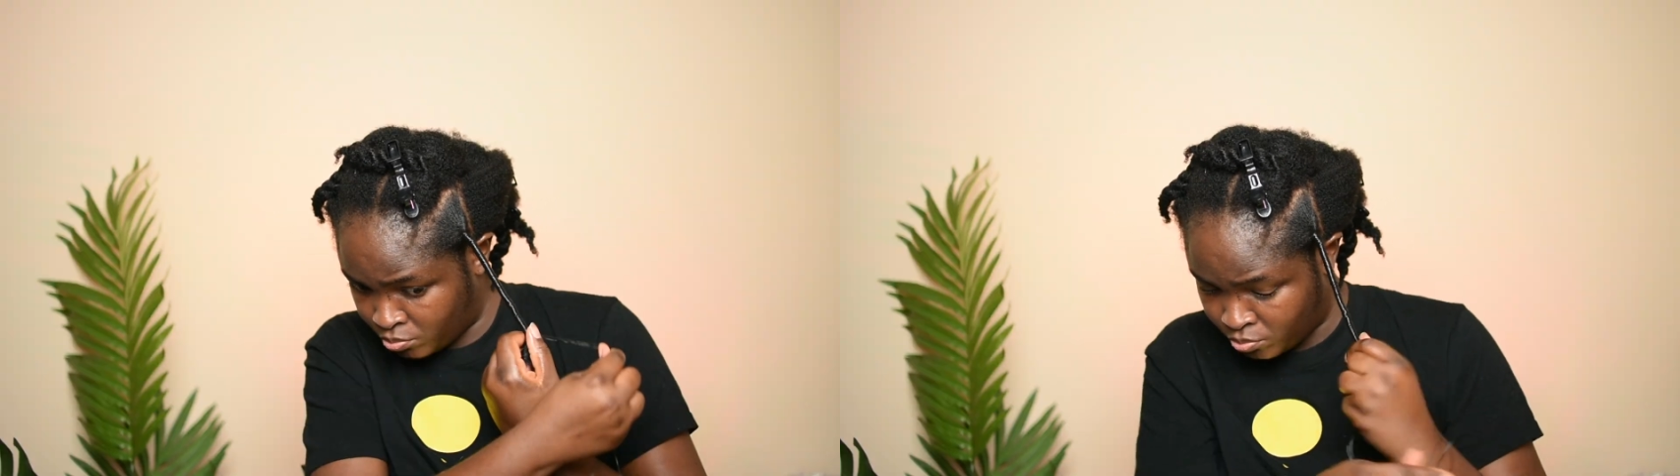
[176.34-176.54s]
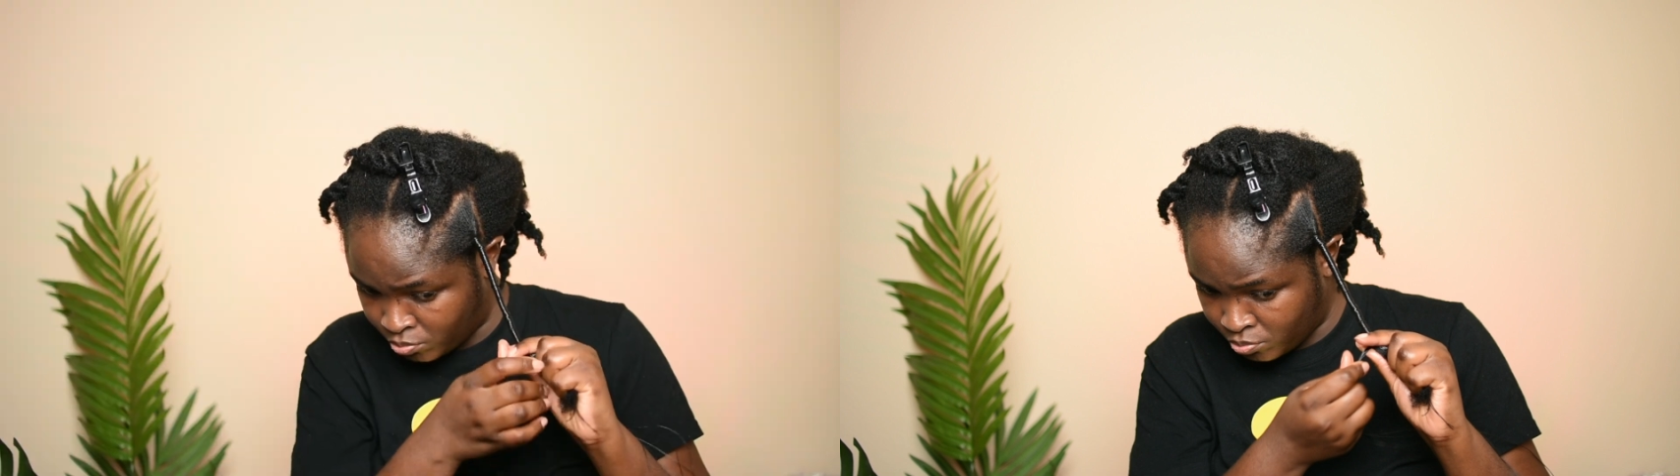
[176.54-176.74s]

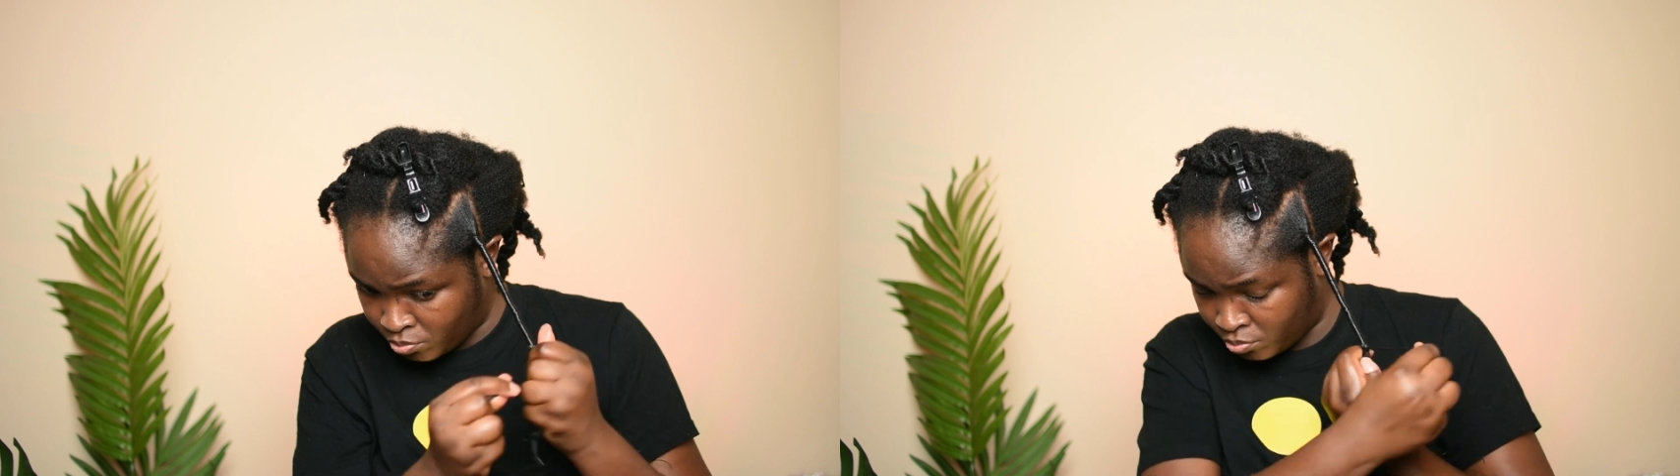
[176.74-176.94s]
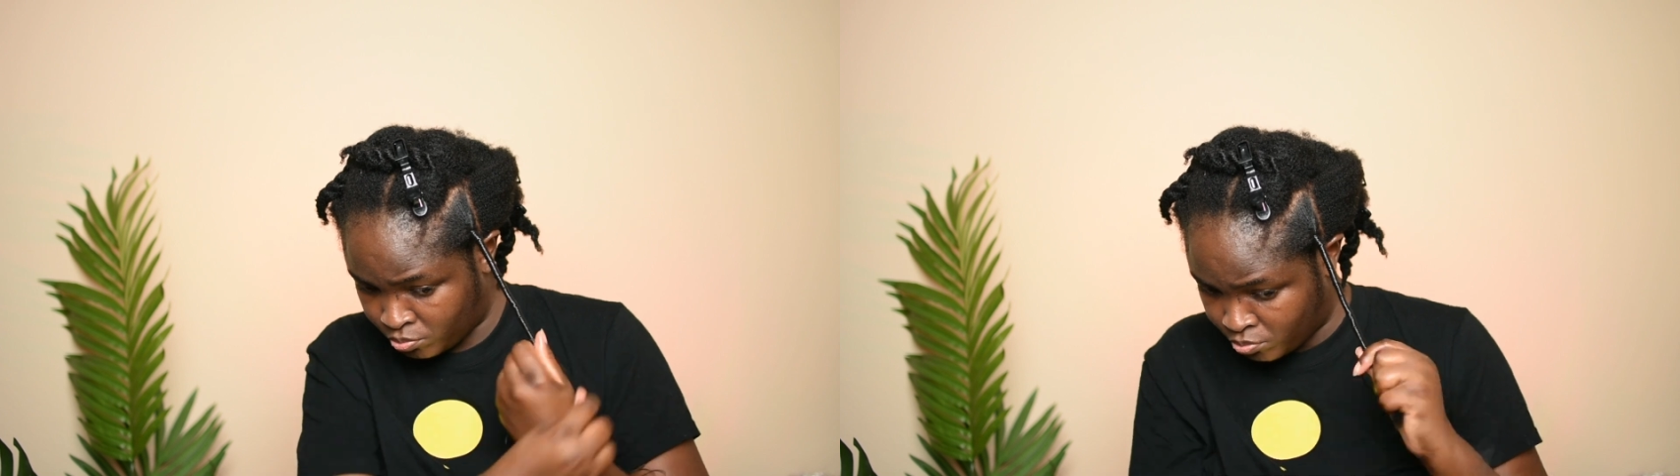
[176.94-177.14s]

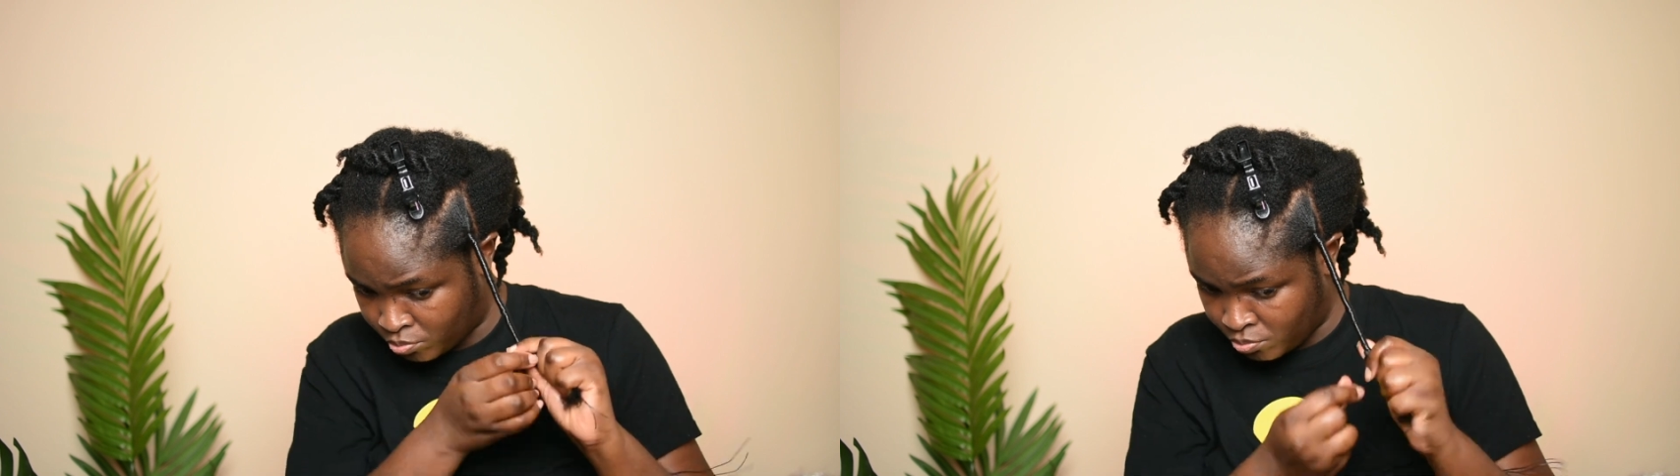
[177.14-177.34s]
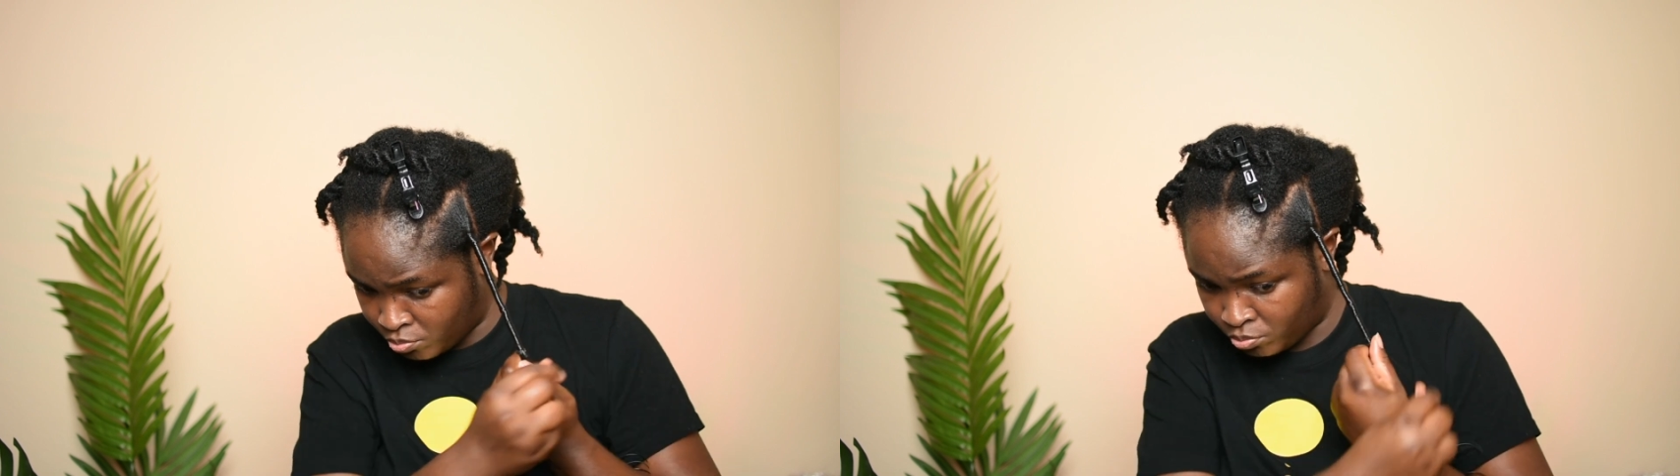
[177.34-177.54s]
sections that I
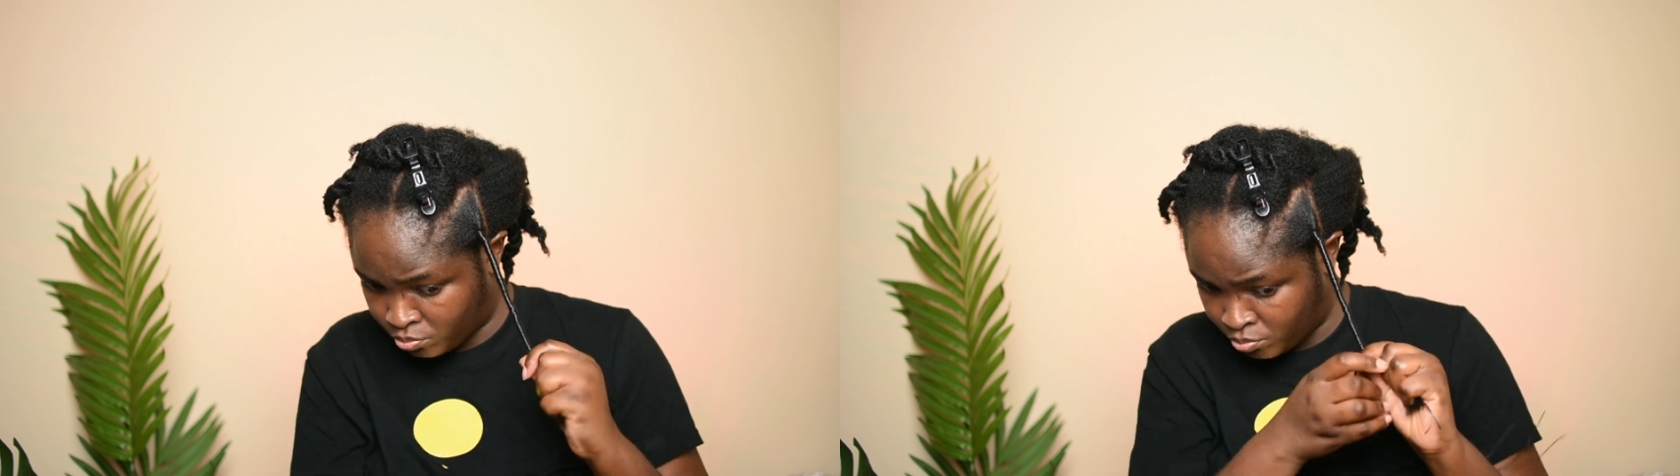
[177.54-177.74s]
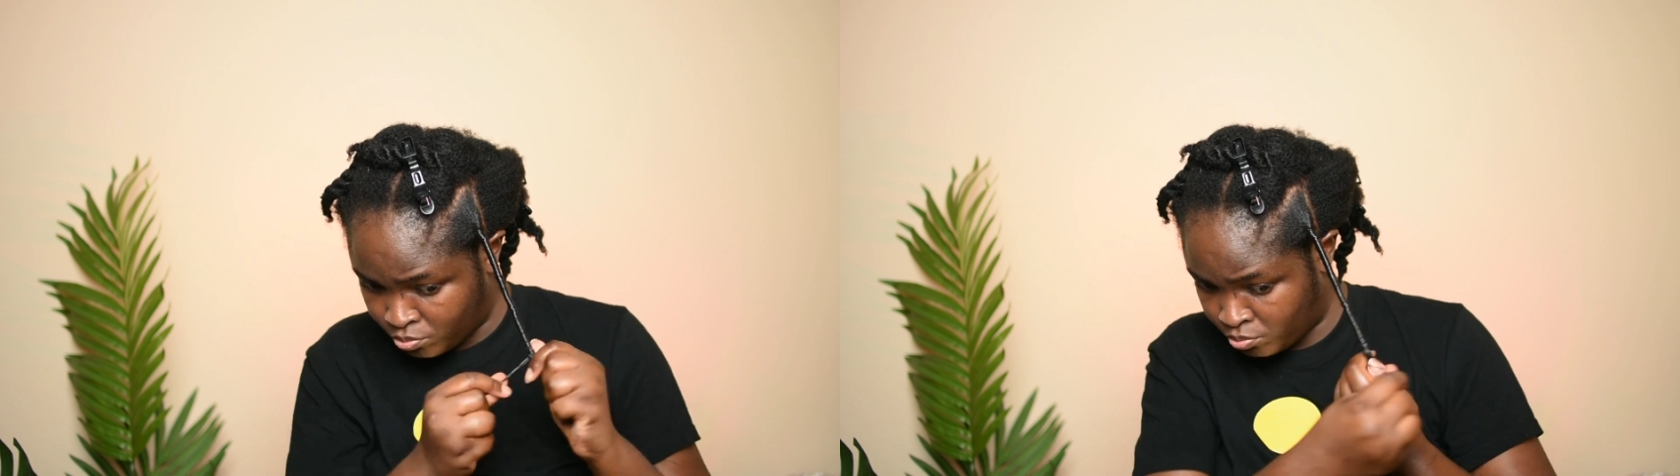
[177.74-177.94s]
have
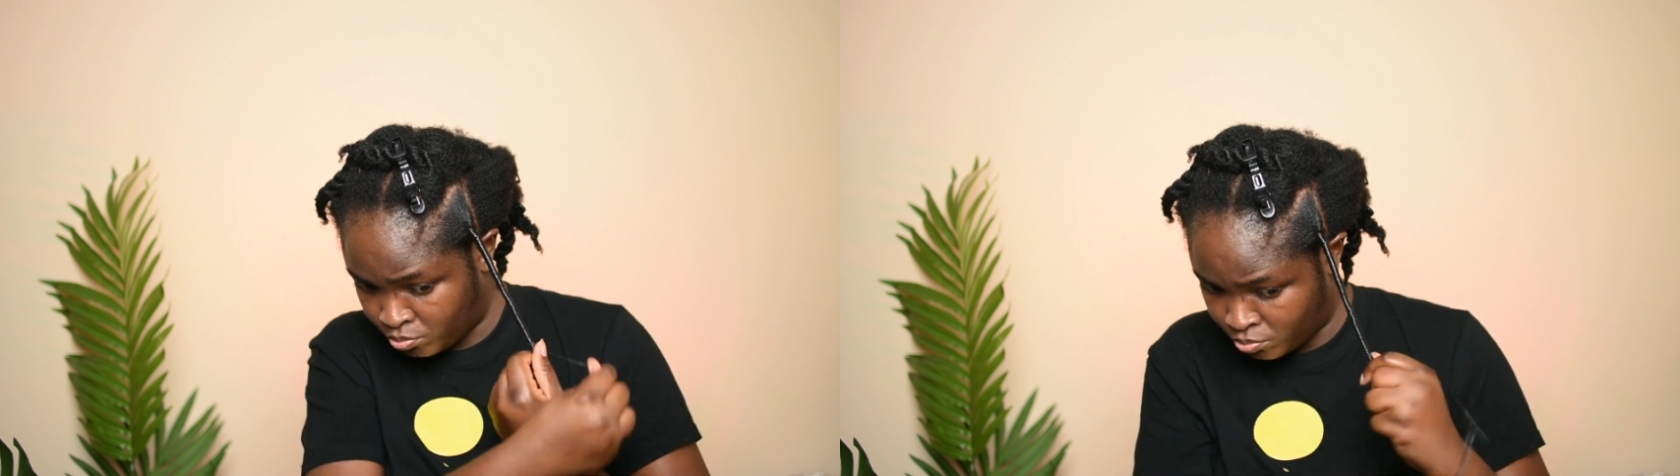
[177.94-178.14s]
my hair